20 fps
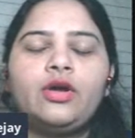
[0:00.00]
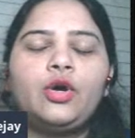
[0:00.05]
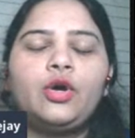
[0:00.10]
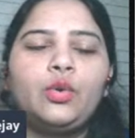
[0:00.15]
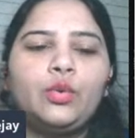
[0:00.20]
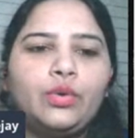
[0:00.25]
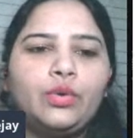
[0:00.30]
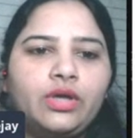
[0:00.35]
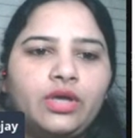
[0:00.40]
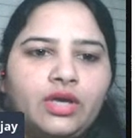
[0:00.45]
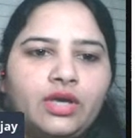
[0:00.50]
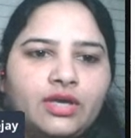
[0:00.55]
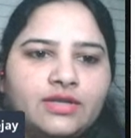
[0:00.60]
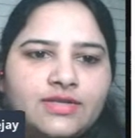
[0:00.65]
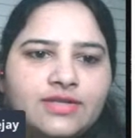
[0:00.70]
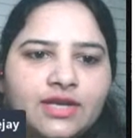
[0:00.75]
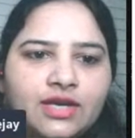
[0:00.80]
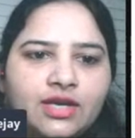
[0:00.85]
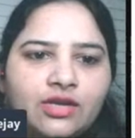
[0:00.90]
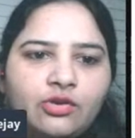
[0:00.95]
Okay,
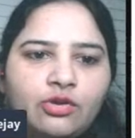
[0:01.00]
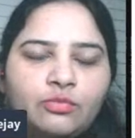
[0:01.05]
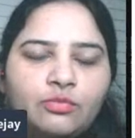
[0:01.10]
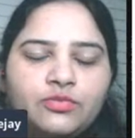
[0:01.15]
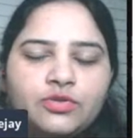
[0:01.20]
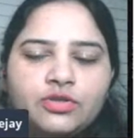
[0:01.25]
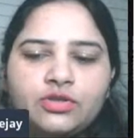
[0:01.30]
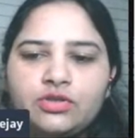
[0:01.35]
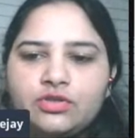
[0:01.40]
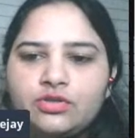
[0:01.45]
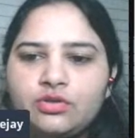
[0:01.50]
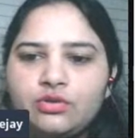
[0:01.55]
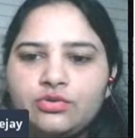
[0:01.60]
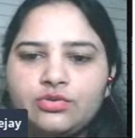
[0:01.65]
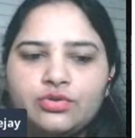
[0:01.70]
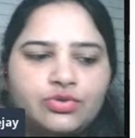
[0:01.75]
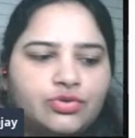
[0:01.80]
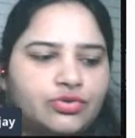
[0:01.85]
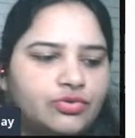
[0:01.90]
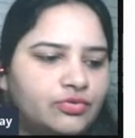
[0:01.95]
second option is
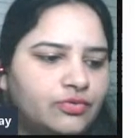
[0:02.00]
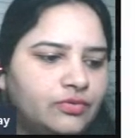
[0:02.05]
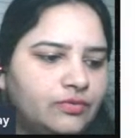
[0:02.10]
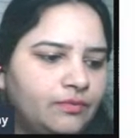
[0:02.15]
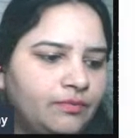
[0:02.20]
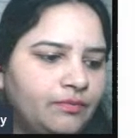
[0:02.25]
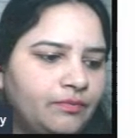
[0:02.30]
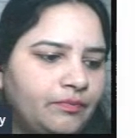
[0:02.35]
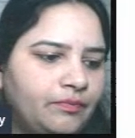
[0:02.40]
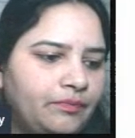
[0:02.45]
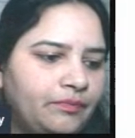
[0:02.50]
also true.